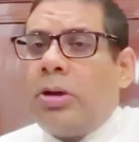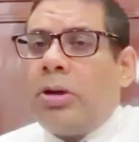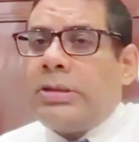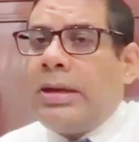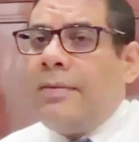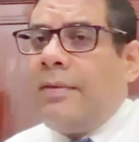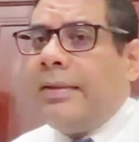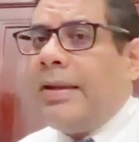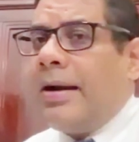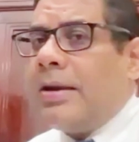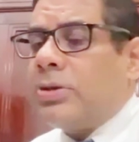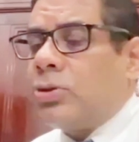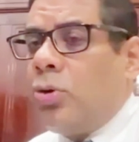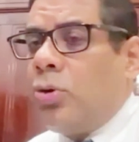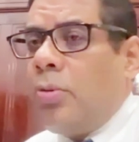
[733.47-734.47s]
Selva, there are
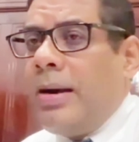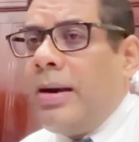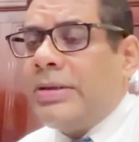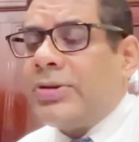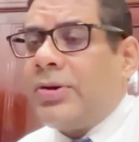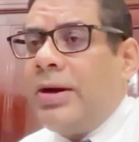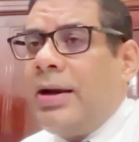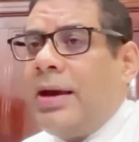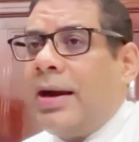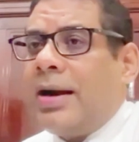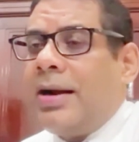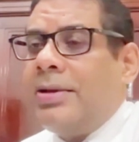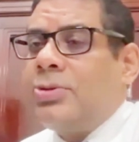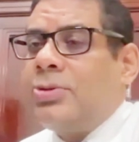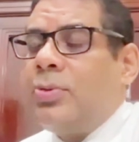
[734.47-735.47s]
so many Sri
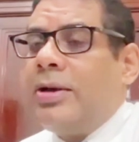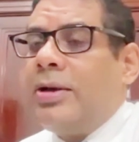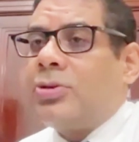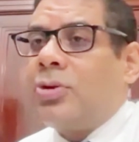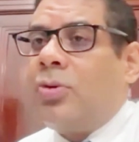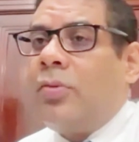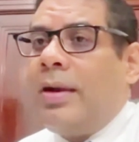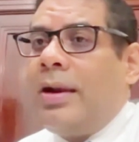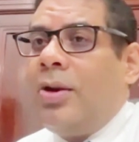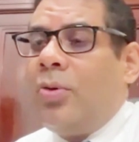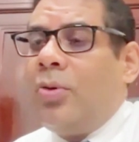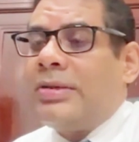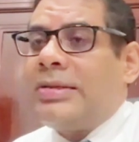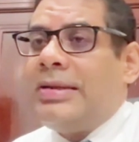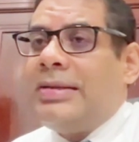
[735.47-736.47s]
Lankans doing so well
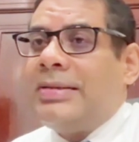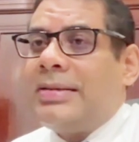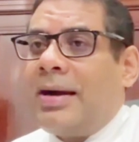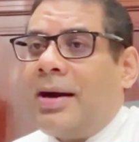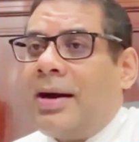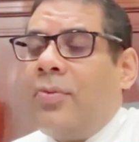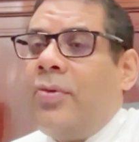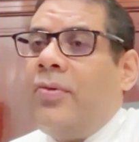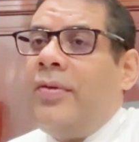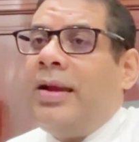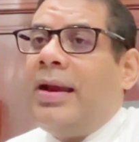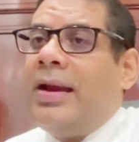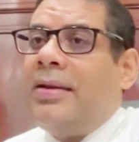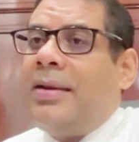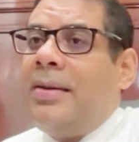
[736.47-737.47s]
overseas. How do we
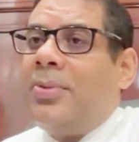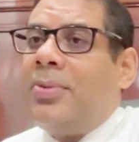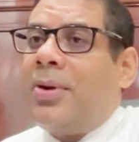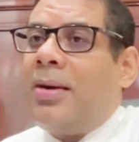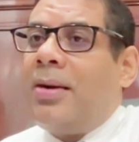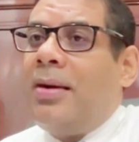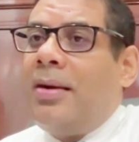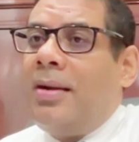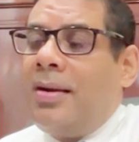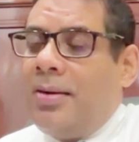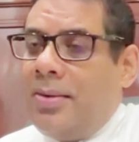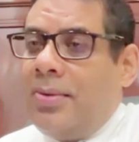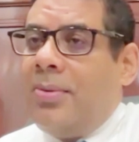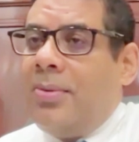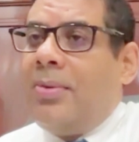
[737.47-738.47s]
get them
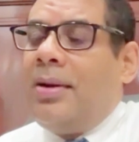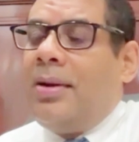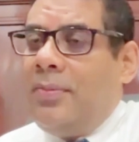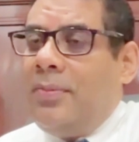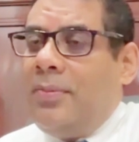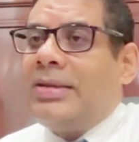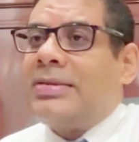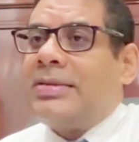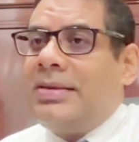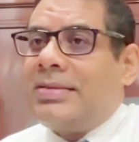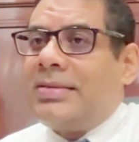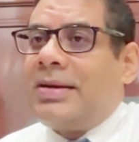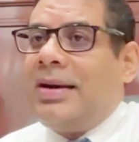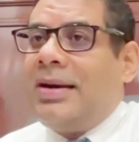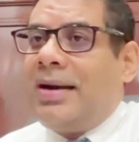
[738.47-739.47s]
to invest in
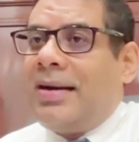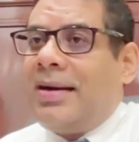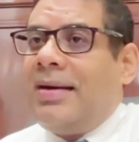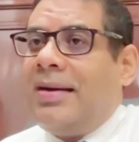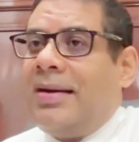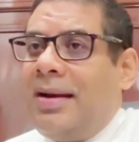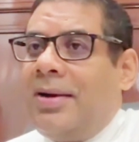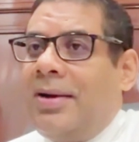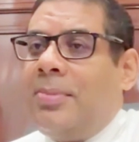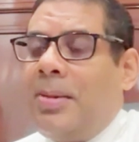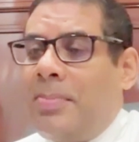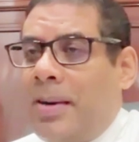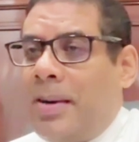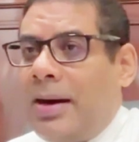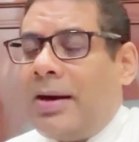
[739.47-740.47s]
Sri Lanka and to be
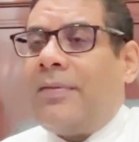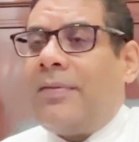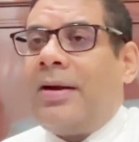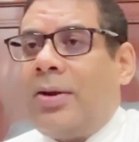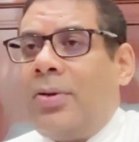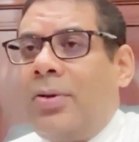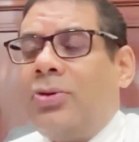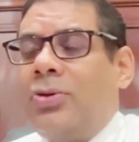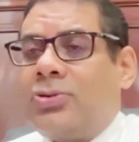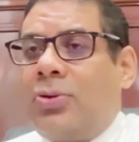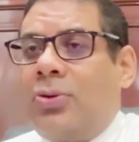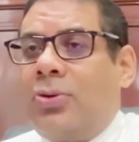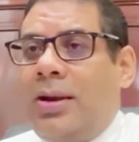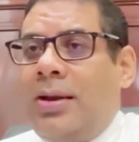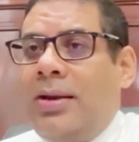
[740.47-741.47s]
part of our growth
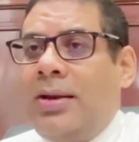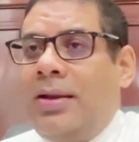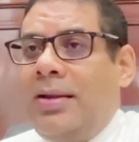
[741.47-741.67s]
story?